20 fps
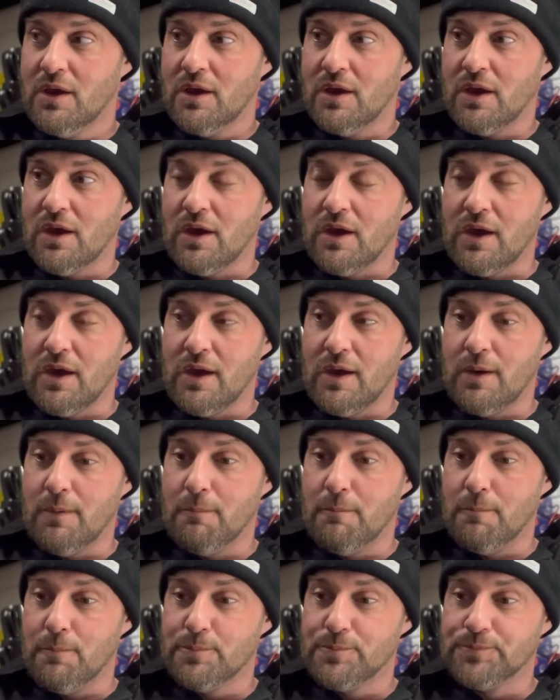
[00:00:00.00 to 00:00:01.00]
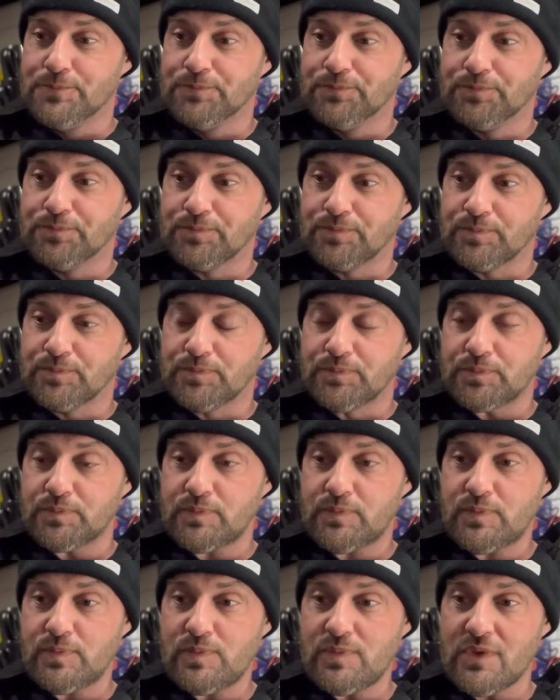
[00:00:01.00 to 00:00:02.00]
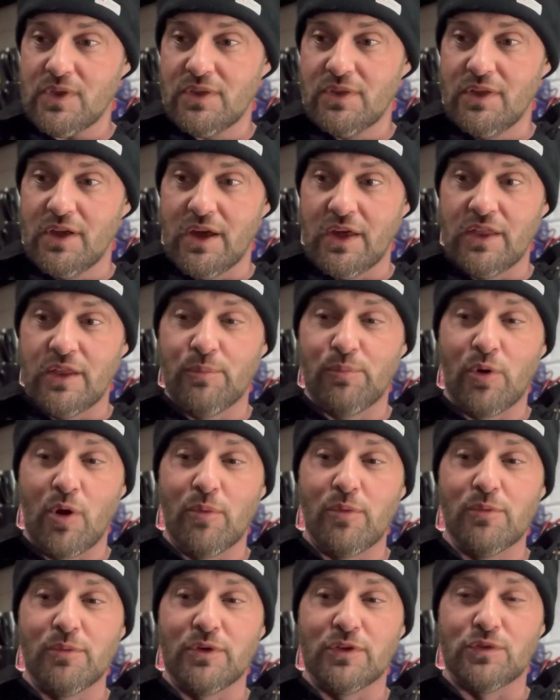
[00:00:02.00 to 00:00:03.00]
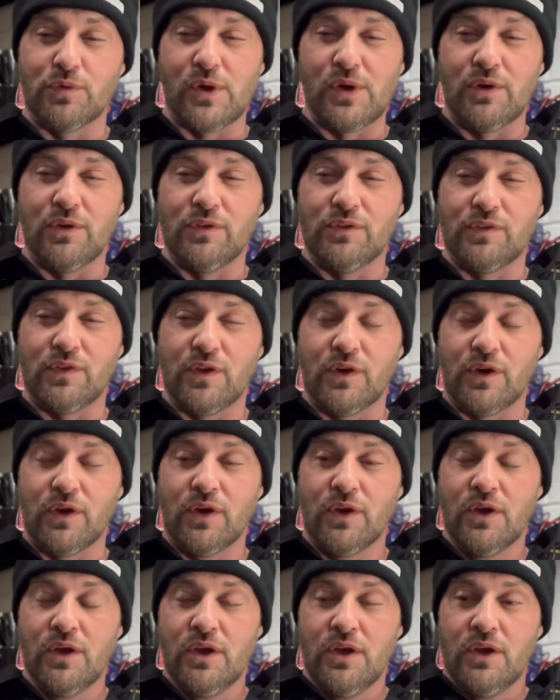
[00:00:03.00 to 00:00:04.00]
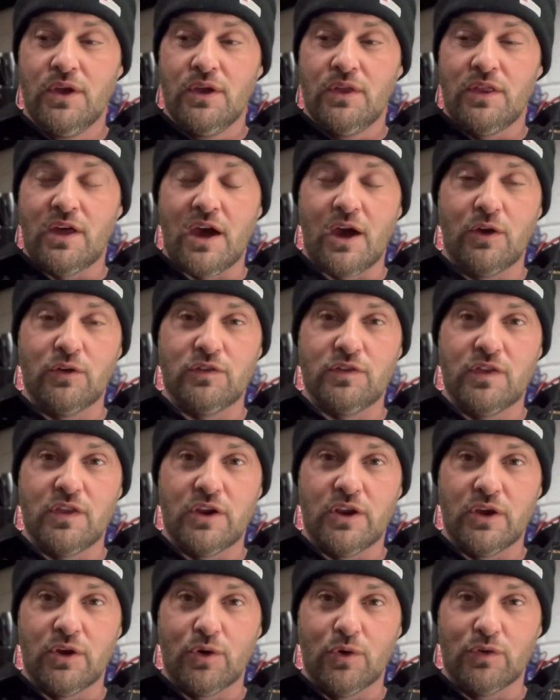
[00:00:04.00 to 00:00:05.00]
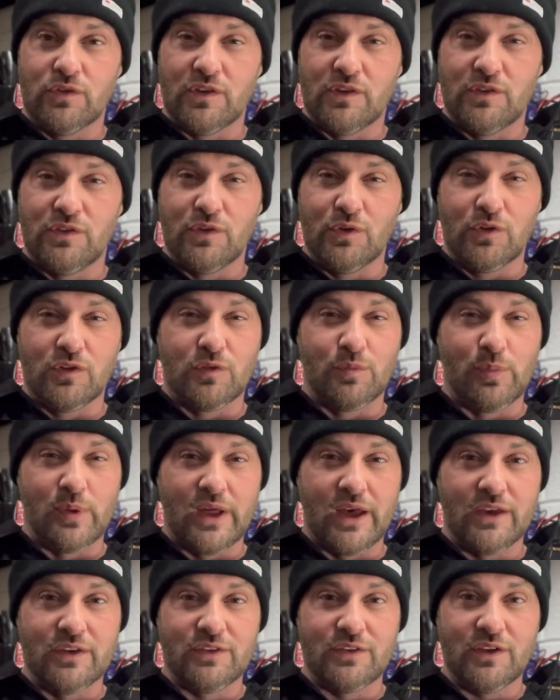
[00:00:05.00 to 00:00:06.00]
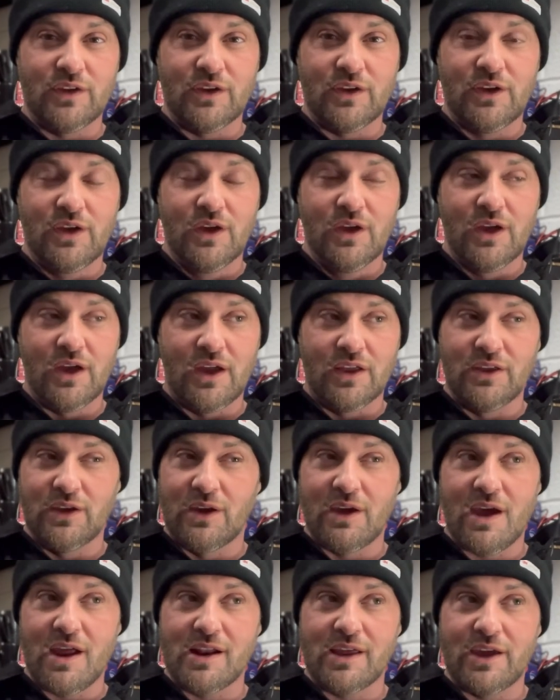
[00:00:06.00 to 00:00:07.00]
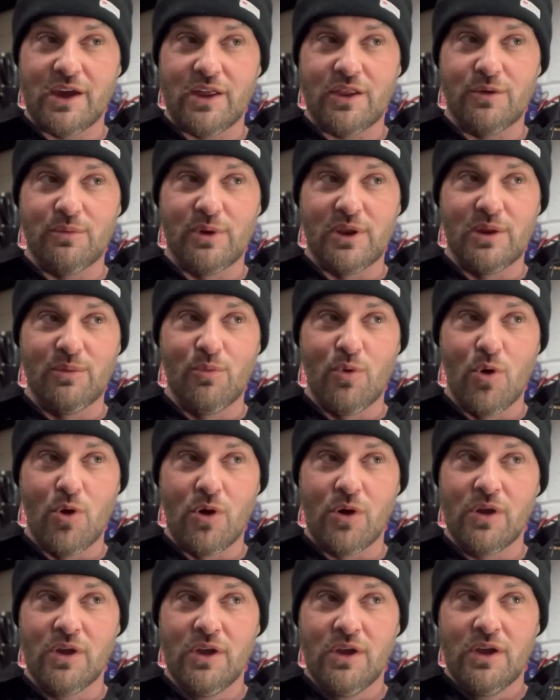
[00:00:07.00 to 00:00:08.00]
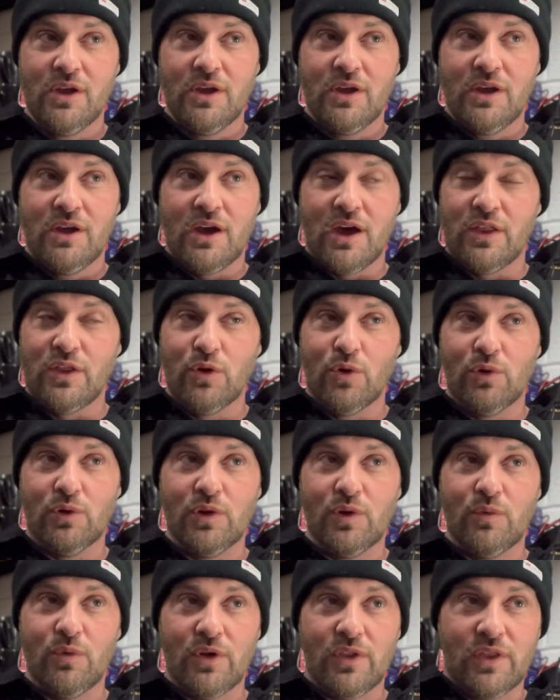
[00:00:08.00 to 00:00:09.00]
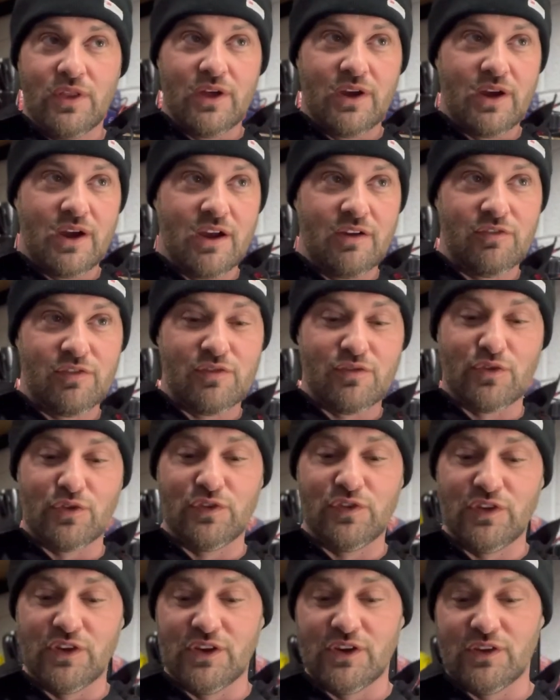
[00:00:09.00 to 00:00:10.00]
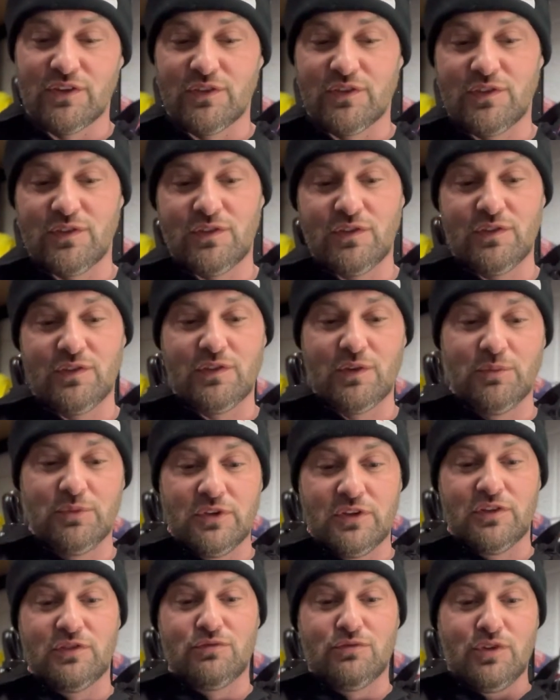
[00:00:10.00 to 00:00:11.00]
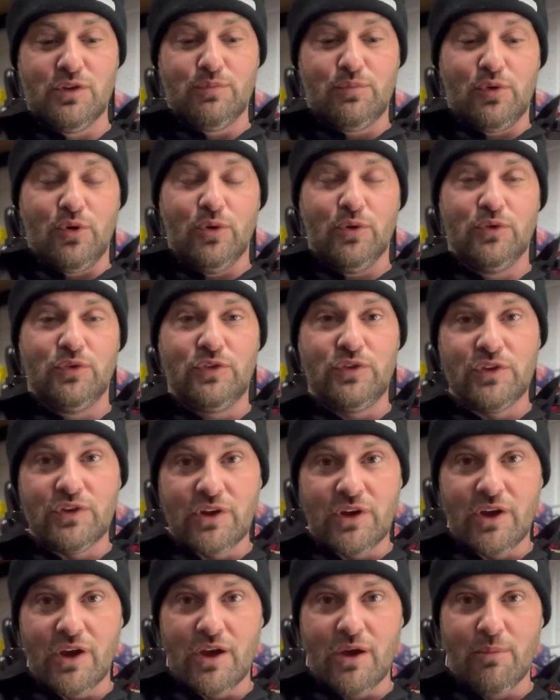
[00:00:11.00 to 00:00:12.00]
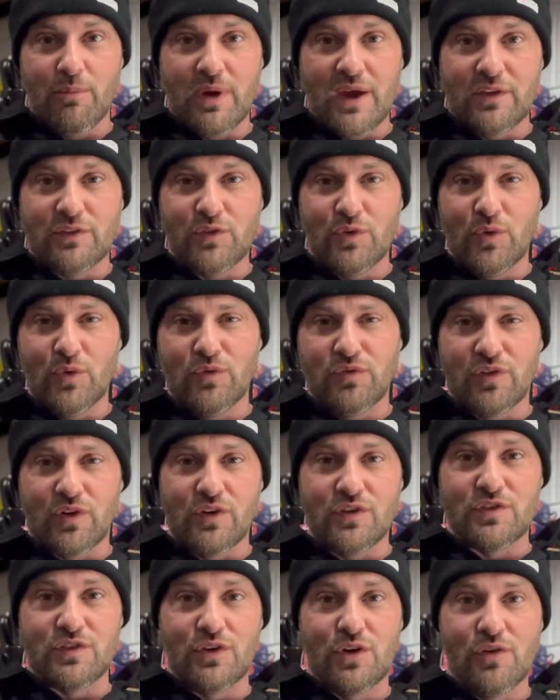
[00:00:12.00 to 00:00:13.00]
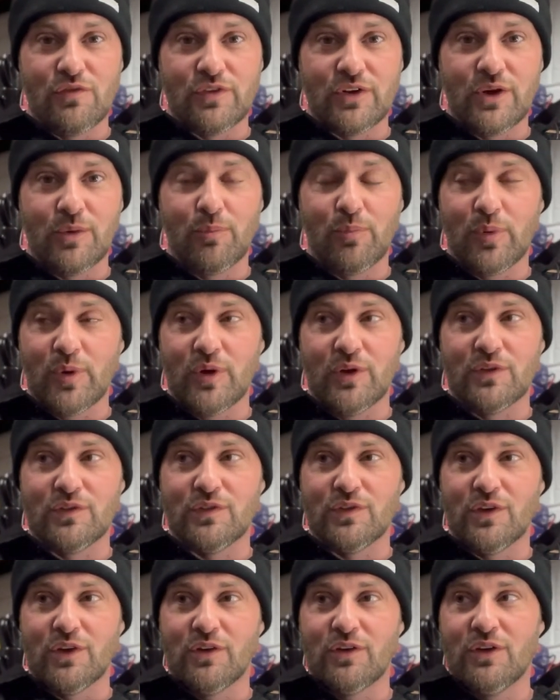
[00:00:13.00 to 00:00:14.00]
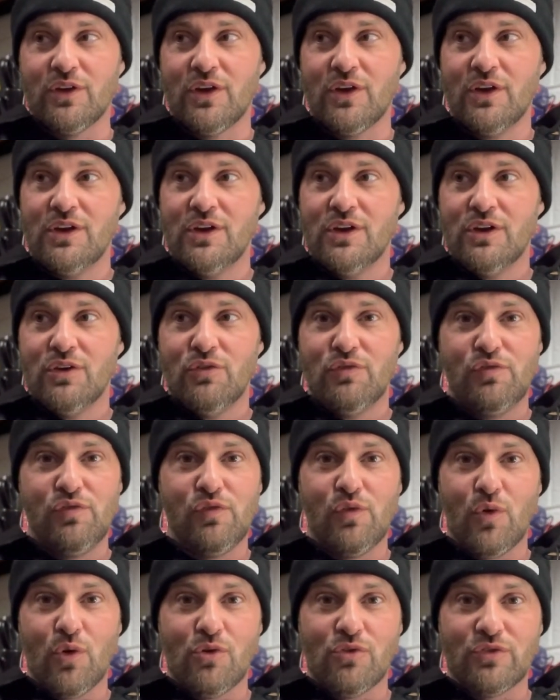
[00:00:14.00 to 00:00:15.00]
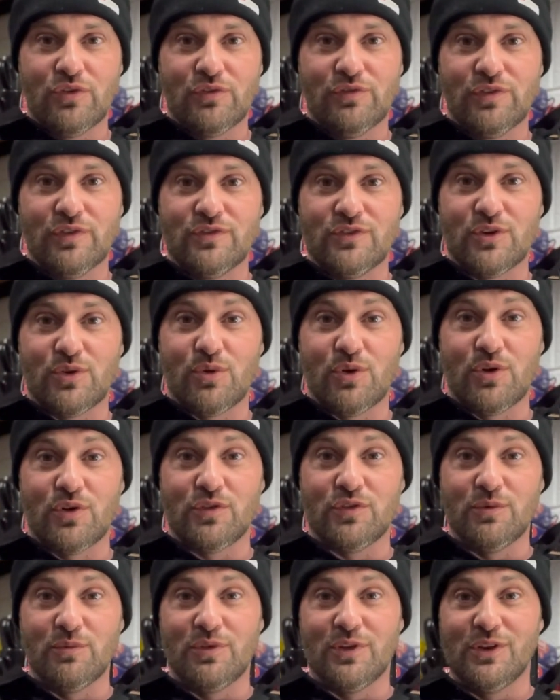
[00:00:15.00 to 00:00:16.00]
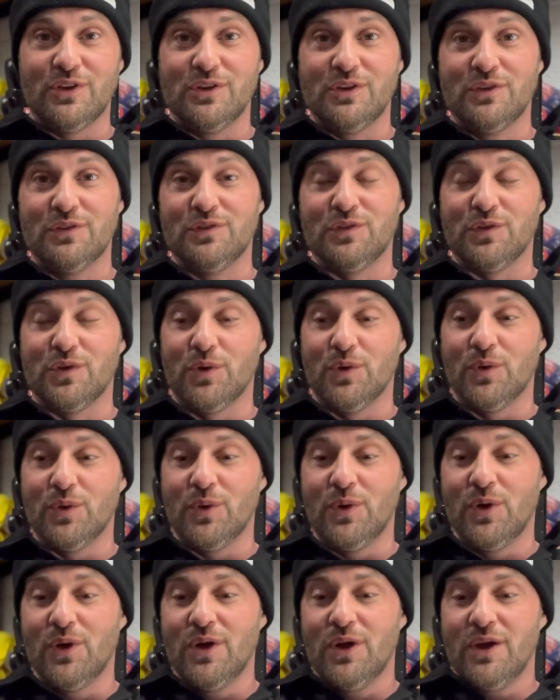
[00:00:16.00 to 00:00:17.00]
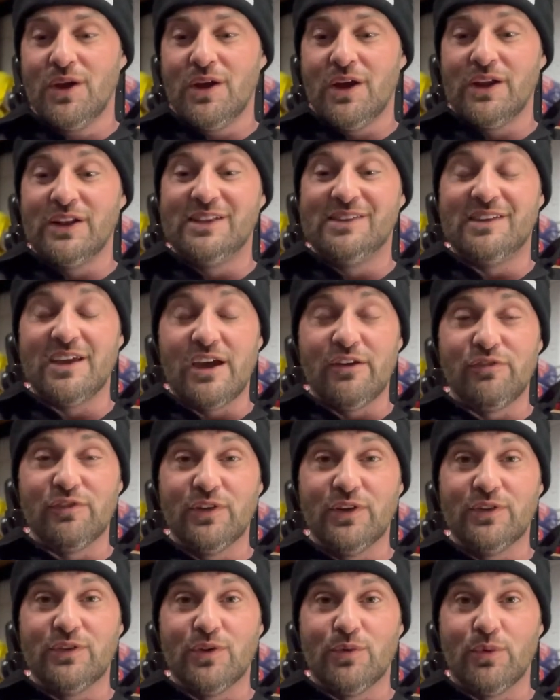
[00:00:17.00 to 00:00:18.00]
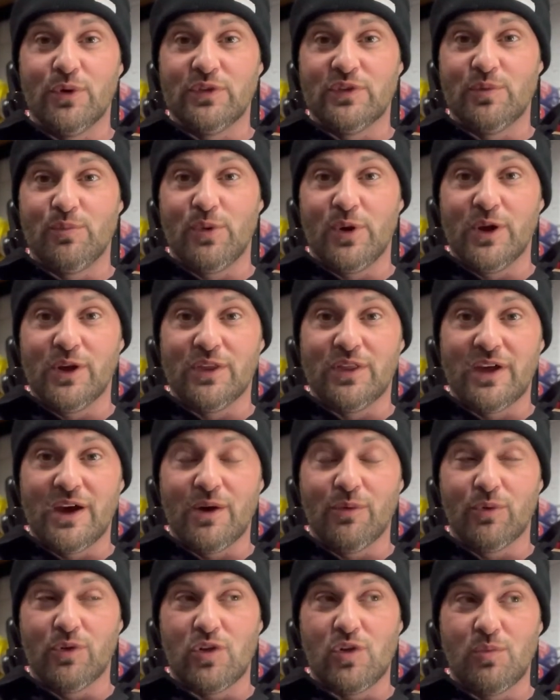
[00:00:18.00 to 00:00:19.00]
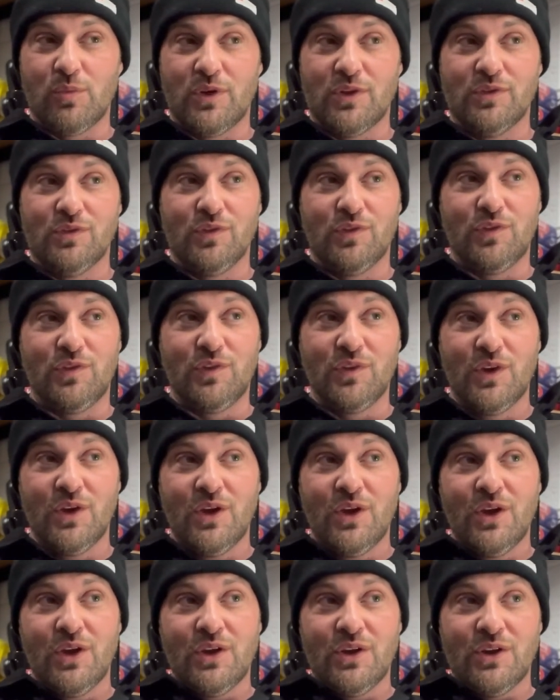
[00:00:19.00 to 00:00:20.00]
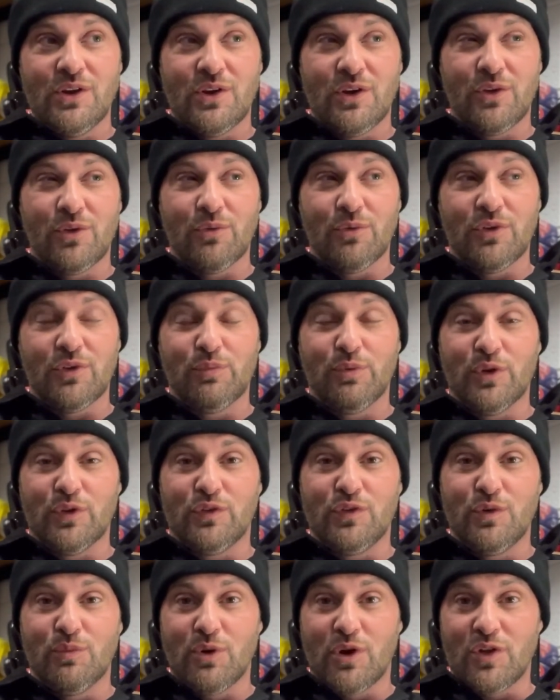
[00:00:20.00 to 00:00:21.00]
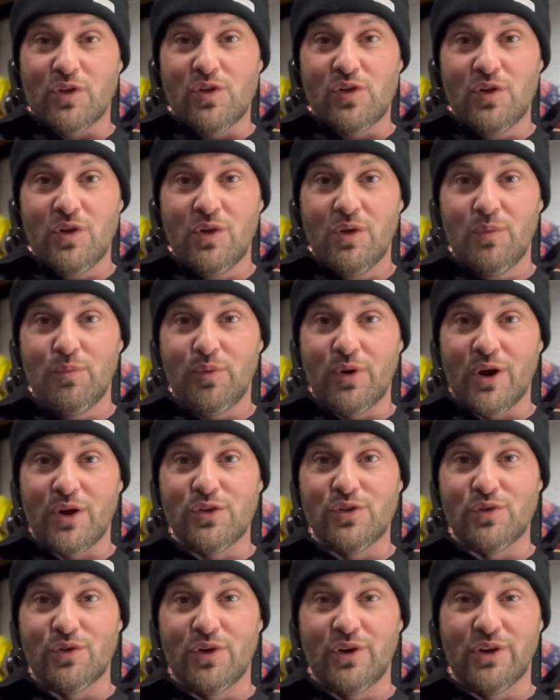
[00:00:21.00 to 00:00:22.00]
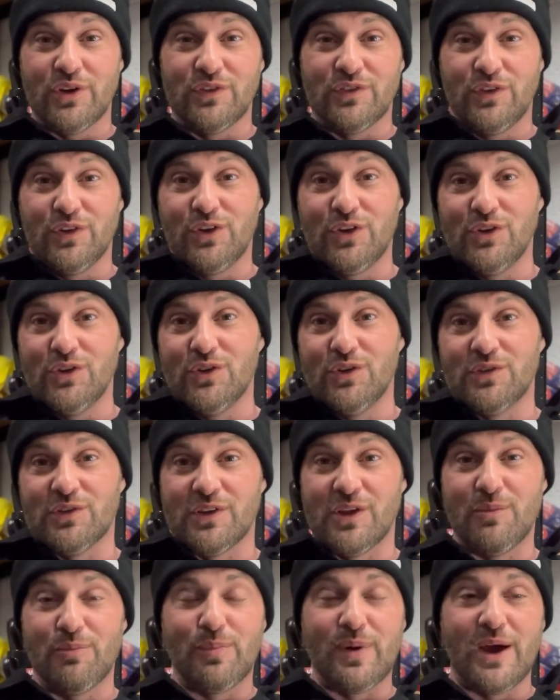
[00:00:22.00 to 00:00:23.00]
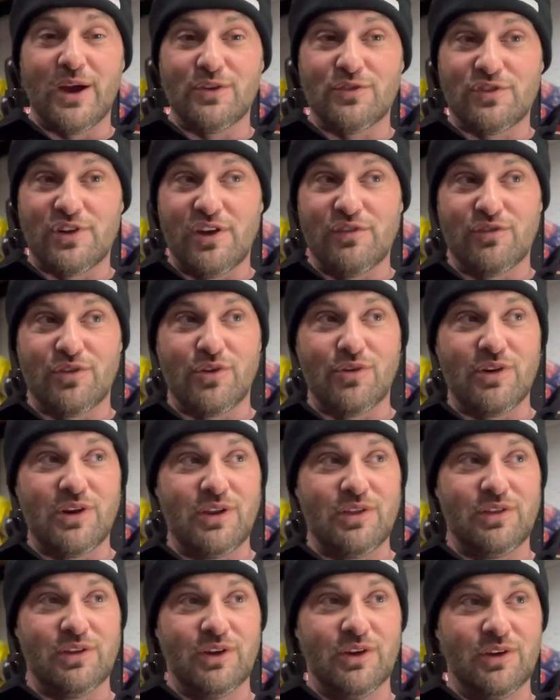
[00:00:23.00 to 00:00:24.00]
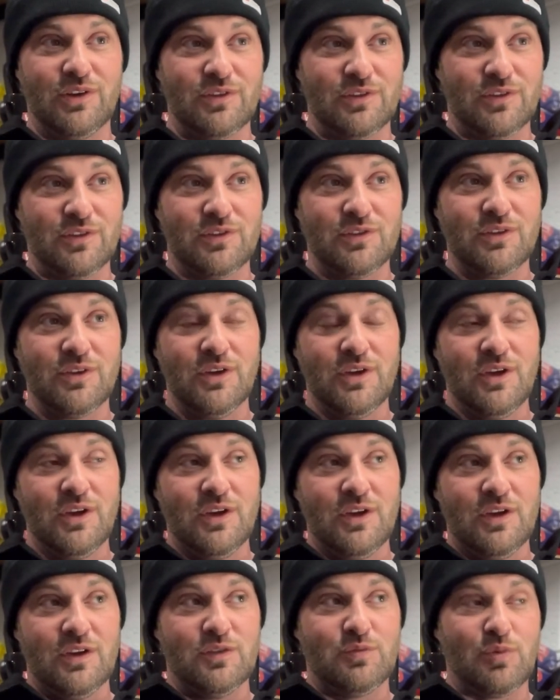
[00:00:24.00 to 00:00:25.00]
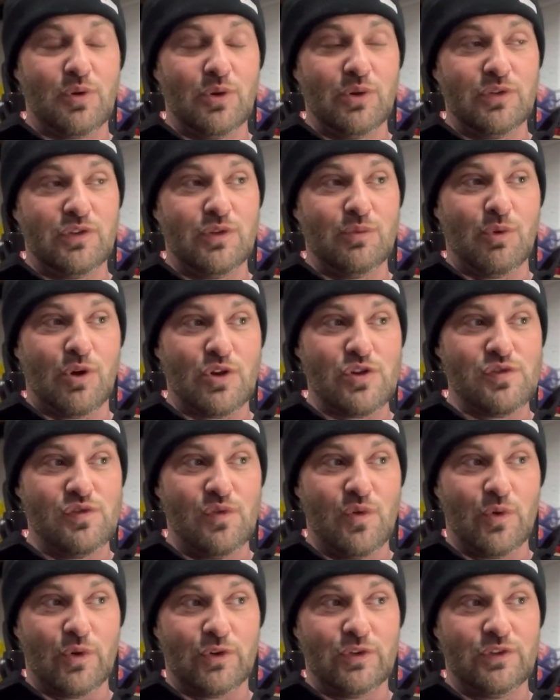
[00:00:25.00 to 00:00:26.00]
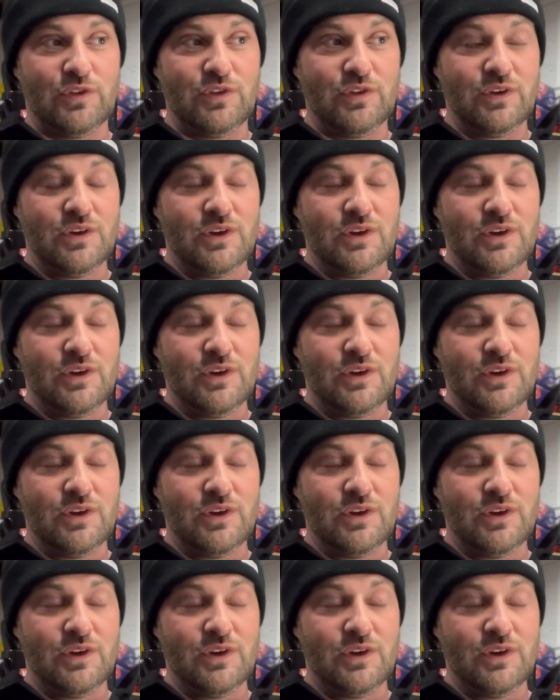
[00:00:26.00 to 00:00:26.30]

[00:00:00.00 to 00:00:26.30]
And the problem as well is that the housing that it goes into is plastic, and you can't get them anymore. And the only one that I've ever seen is somebody's reproed a metal version of it, but it's like 450 quid or something. So I definitely don't want to break that, which means, you know, I don't want to put too much pressure on it. So you couldn't use an impact driver or anything, because it's probably too much force.